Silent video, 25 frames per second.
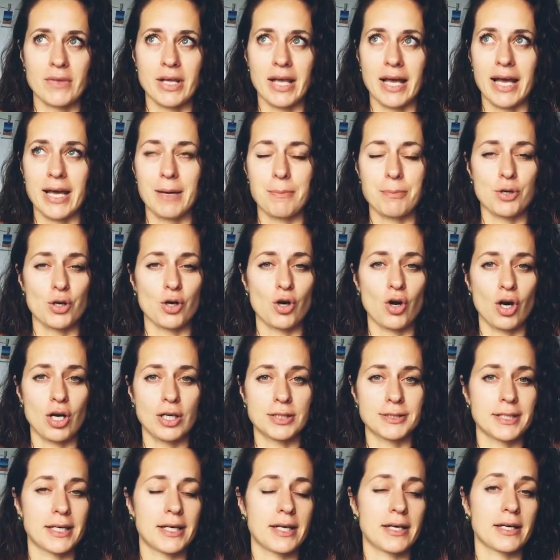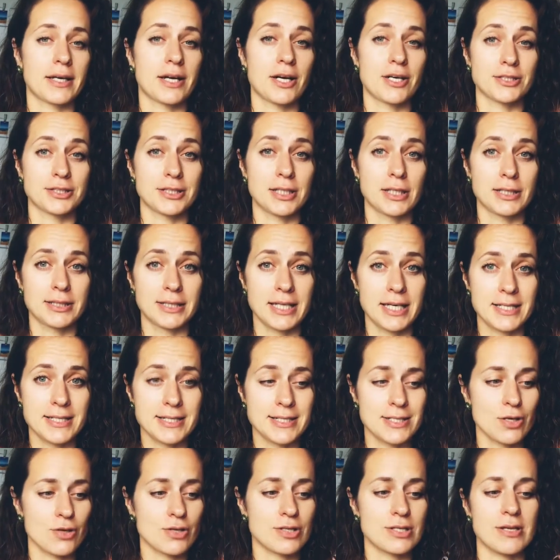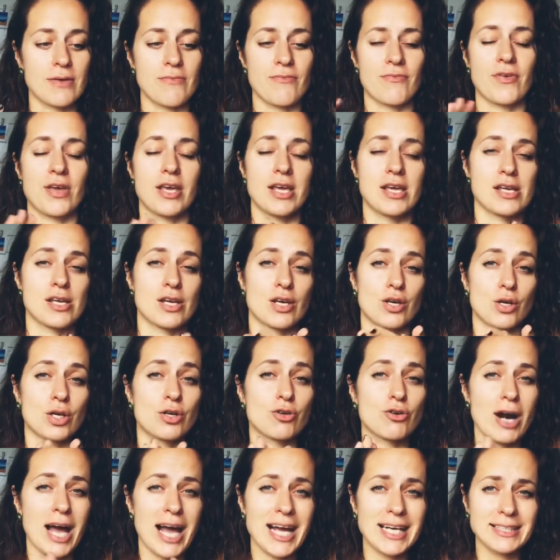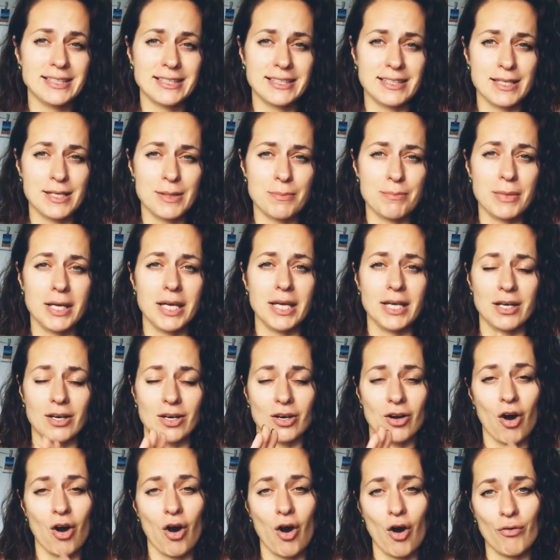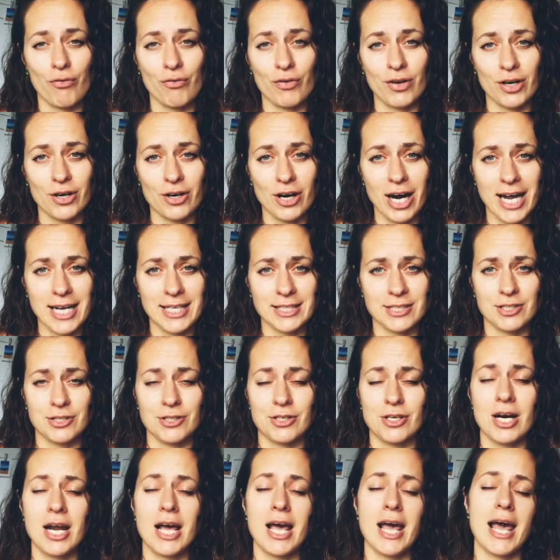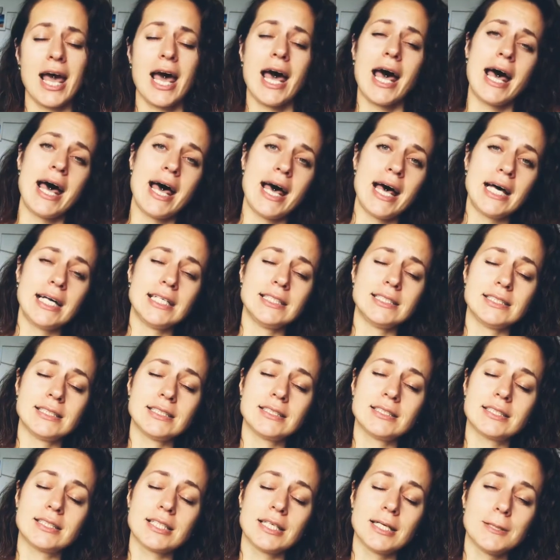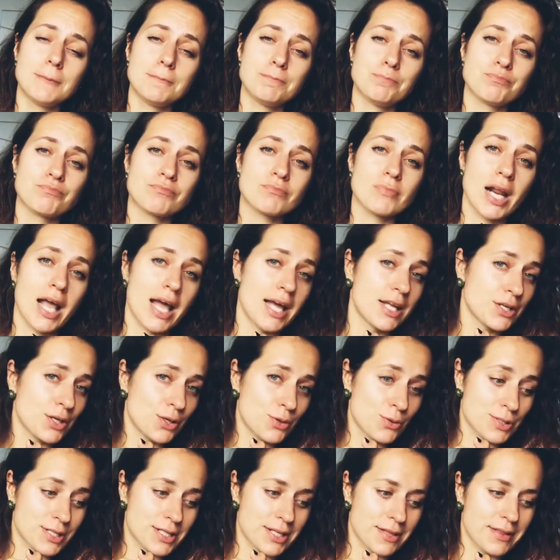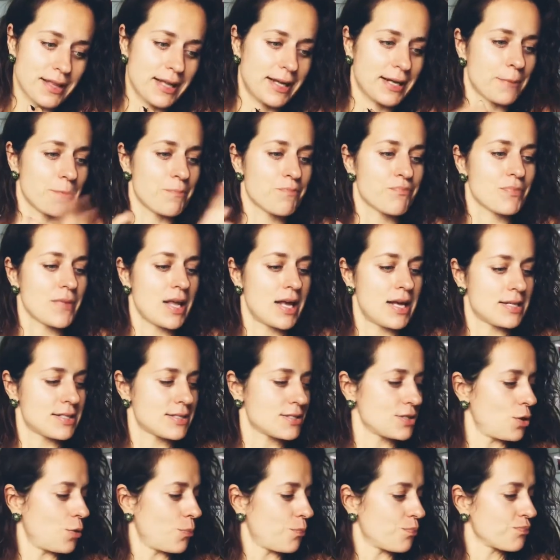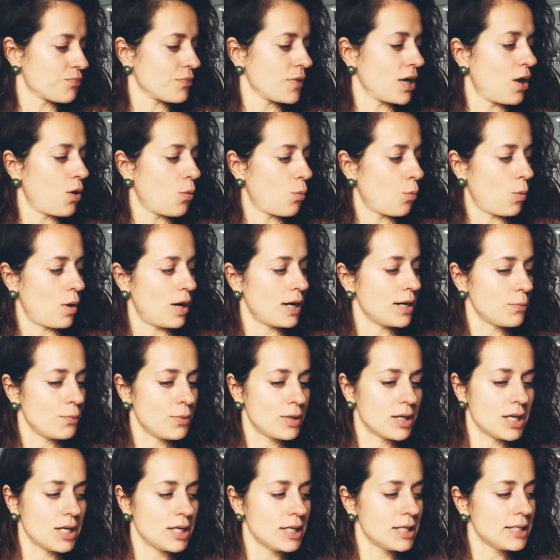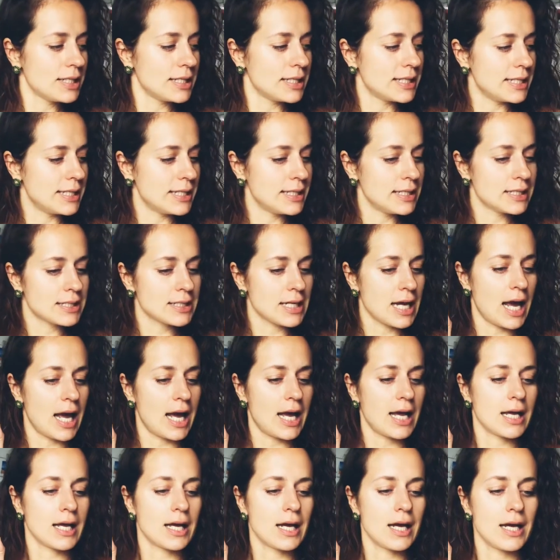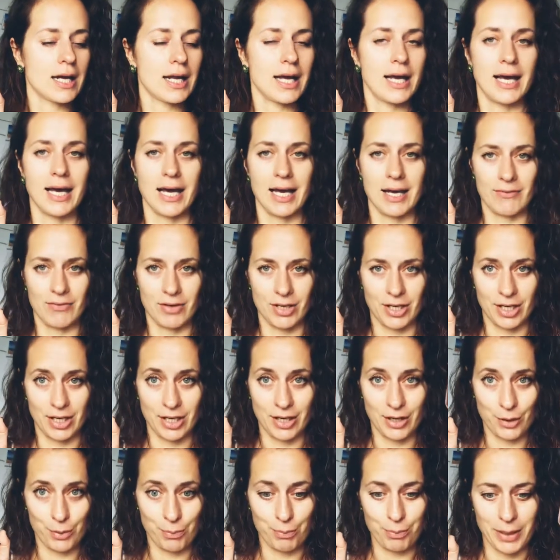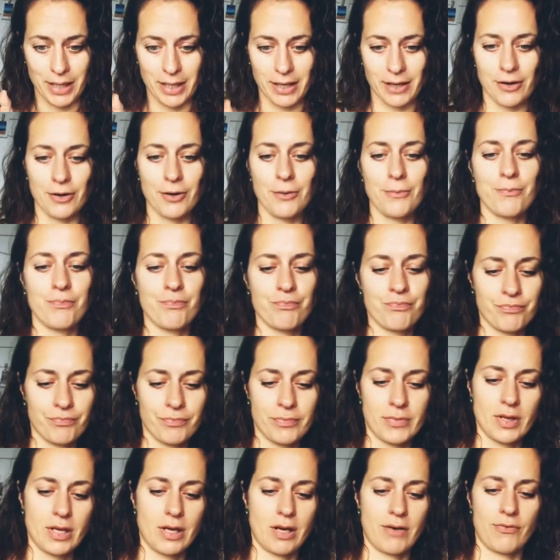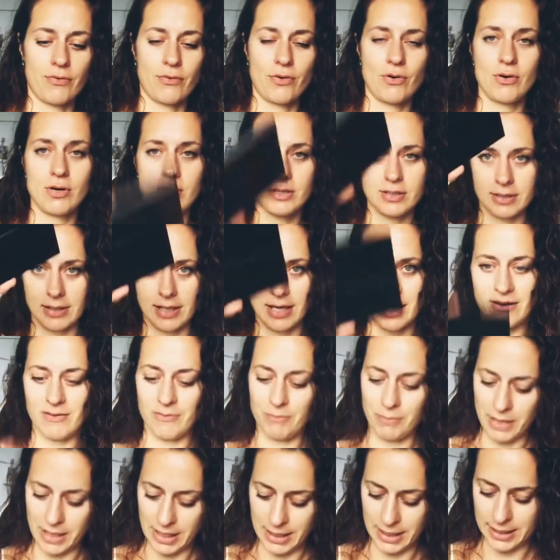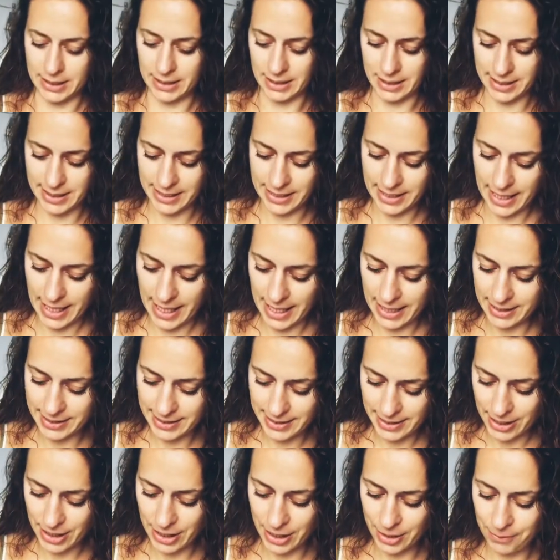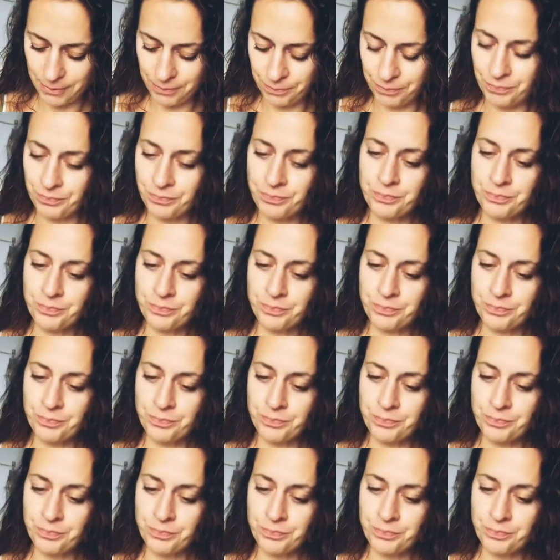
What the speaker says: apricot kernel nuts or something, grind them in a coffee grinder and use it then. So what are we gonna need? I'm gonna have in here a beaker. Of course, have my little scales here.